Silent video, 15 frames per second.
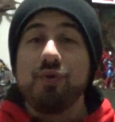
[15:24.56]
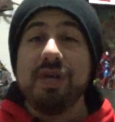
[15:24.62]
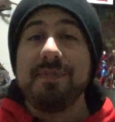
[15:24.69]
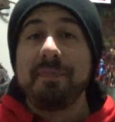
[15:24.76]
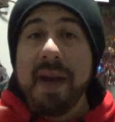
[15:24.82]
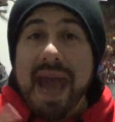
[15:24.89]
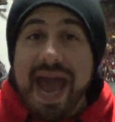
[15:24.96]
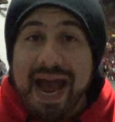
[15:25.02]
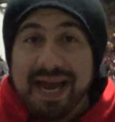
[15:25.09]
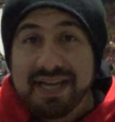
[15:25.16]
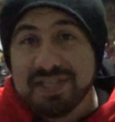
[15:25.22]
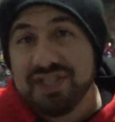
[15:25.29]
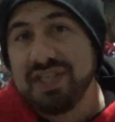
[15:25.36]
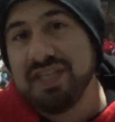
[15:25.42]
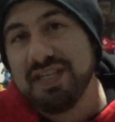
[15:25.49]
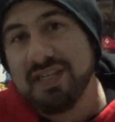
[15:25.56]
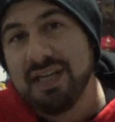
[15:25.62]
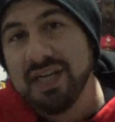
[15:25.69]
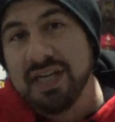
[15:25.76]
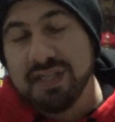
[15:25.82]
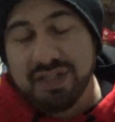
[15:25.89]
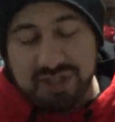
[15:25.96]
repackaging
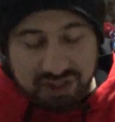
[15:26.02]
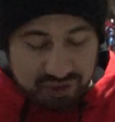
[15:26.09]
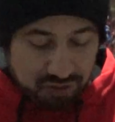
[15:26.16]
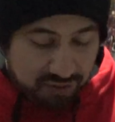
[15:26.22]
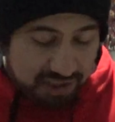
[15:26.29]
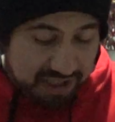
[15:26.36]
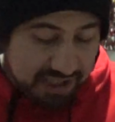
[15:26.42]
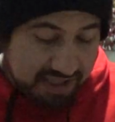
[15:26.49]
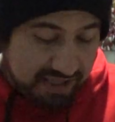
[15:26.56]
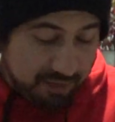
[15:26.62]
Destroyer.